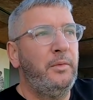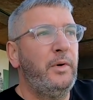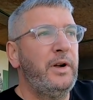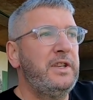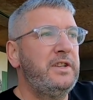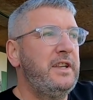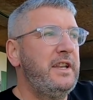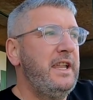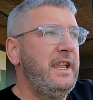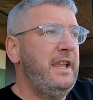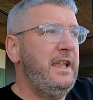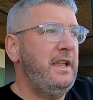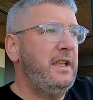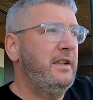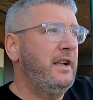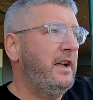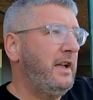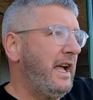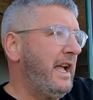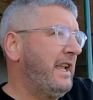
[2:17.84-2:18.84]
Which I
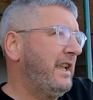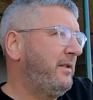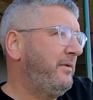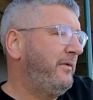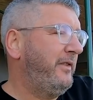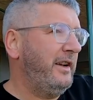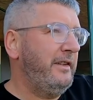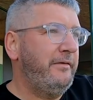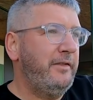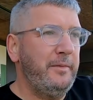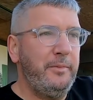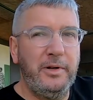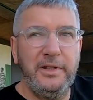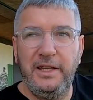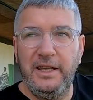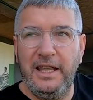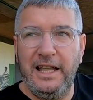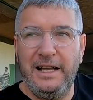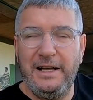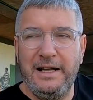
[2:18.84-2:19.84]
think for
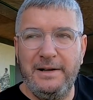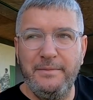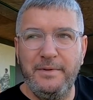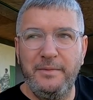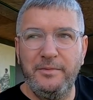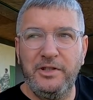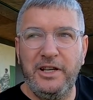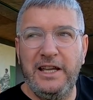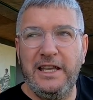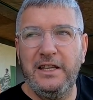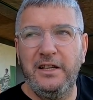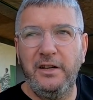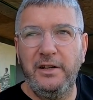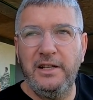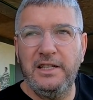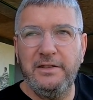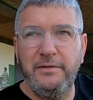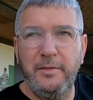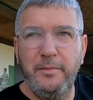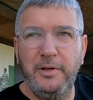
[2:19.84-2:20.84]
everybody, I'm trying to
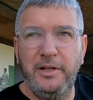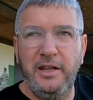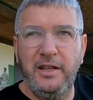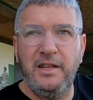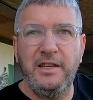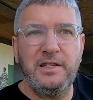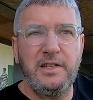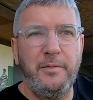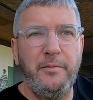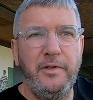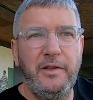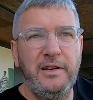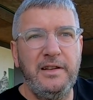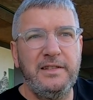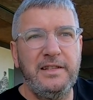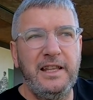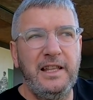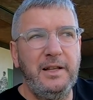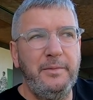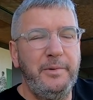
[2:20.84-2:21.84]
encourage everybody that it's something
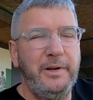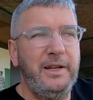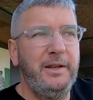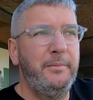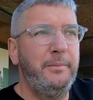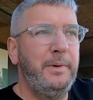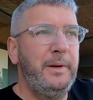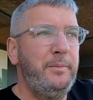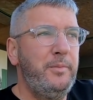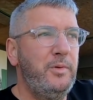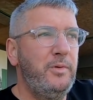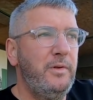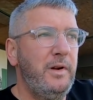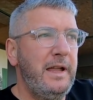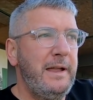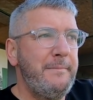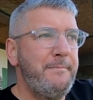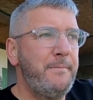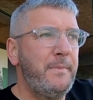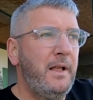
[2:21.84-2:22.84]
to celebrate. People,
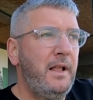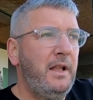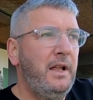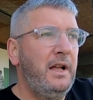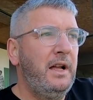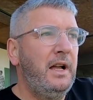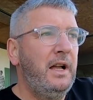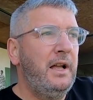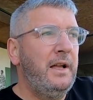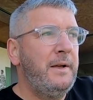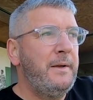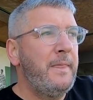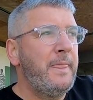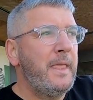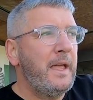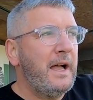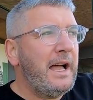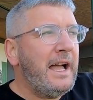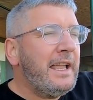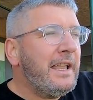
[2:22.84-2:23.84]

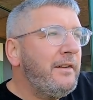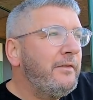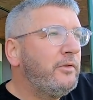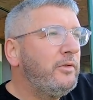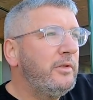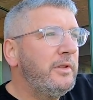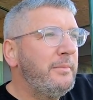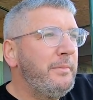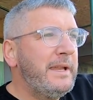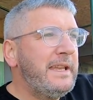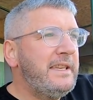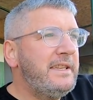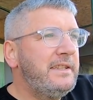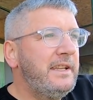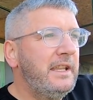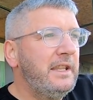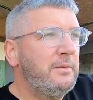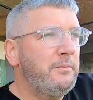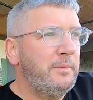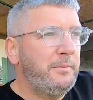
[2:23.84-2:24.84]
I think they've got the
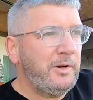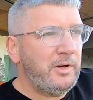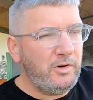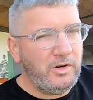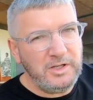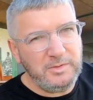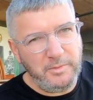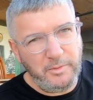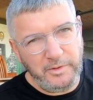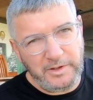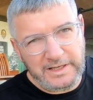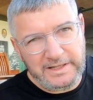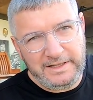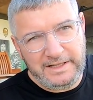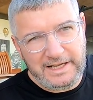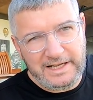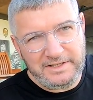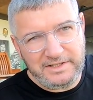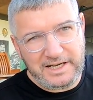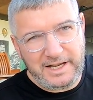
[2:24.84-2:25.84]
mindset that because we were
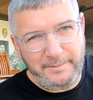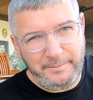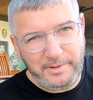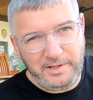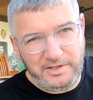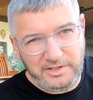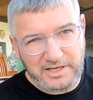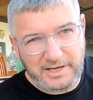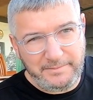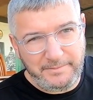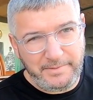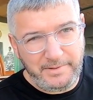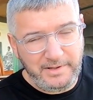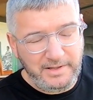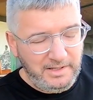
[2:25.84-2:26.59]
in that championship,